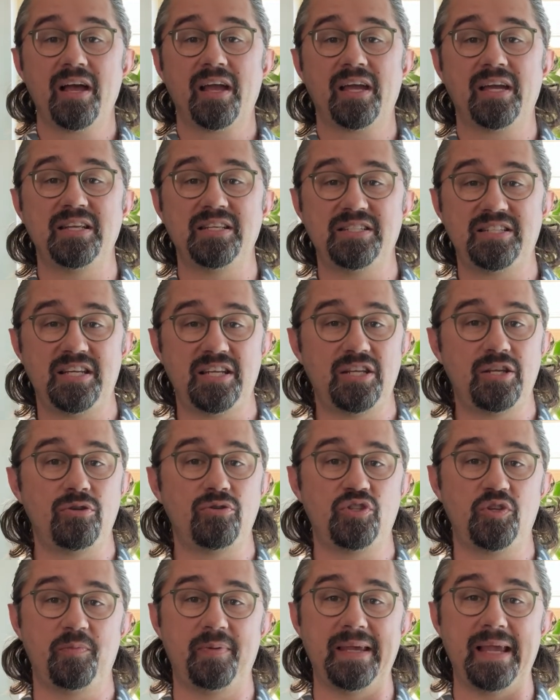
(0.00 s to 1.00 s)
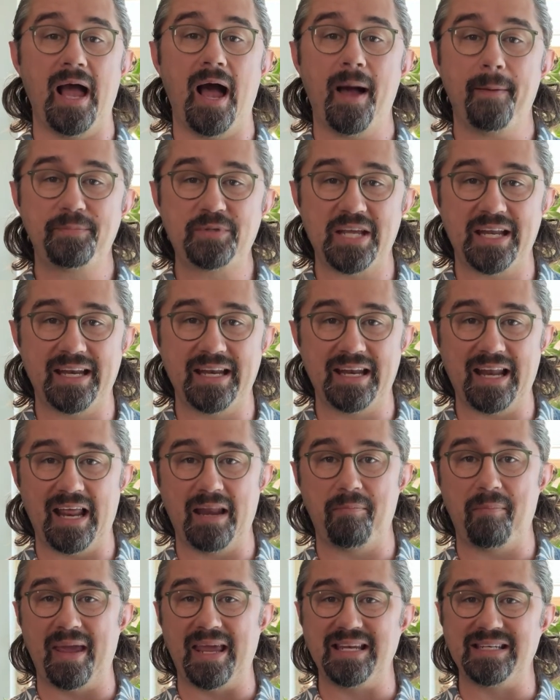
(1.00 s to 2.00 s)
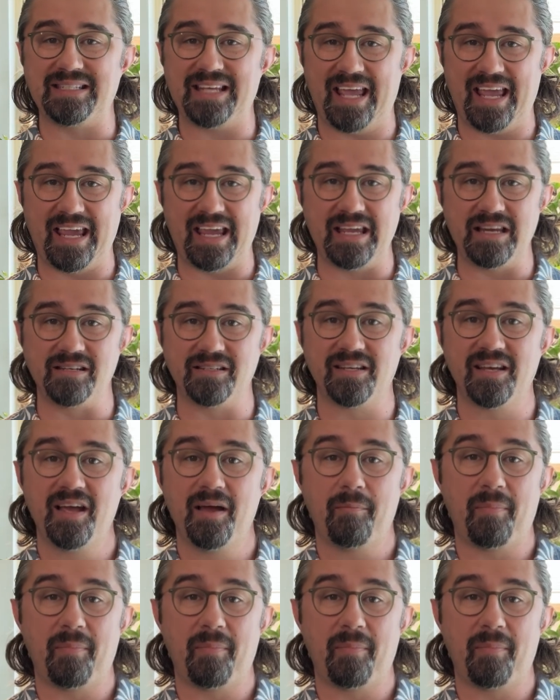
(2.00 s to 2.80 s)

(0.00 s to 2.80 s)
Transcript: continue to be updated and maintained